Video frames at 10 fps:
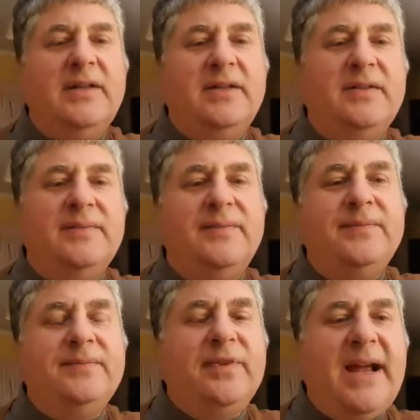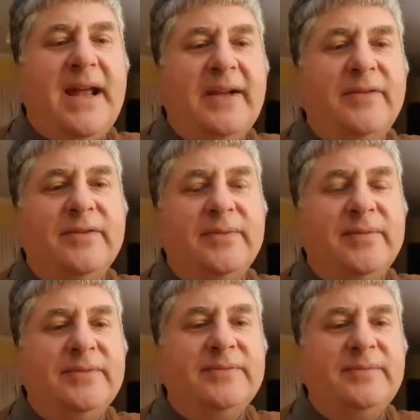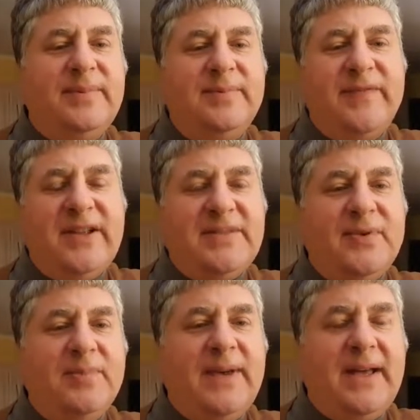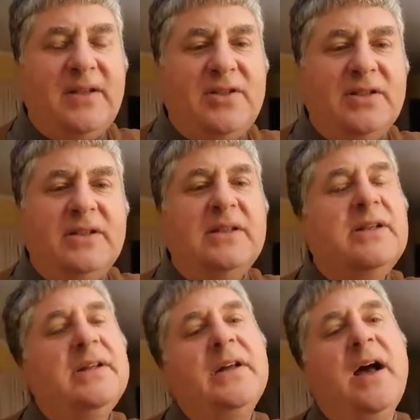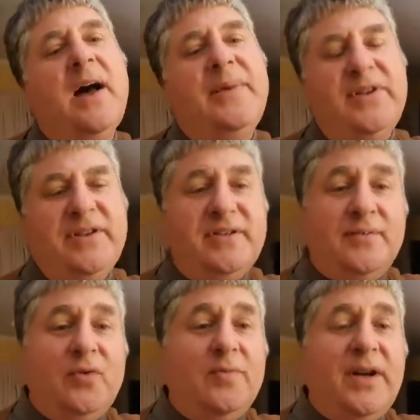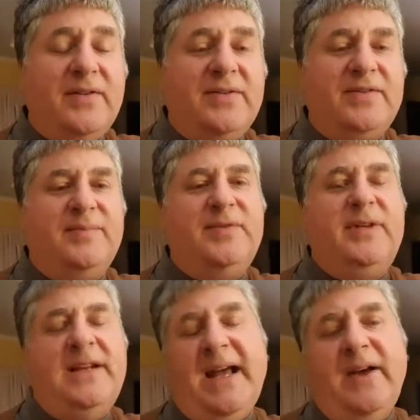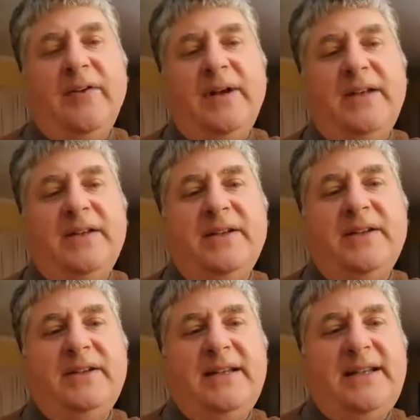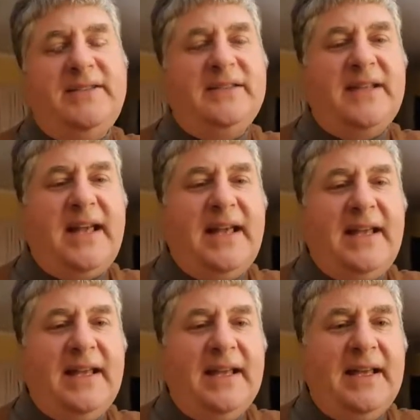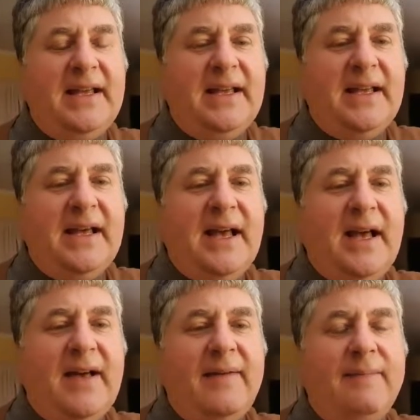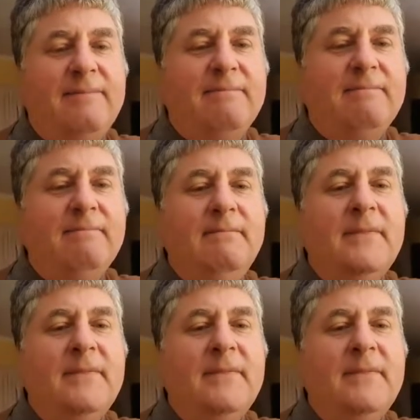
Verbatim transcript: and Prayer Group Facebook page. I'll be doing some more posts between now and Easter Day. Um,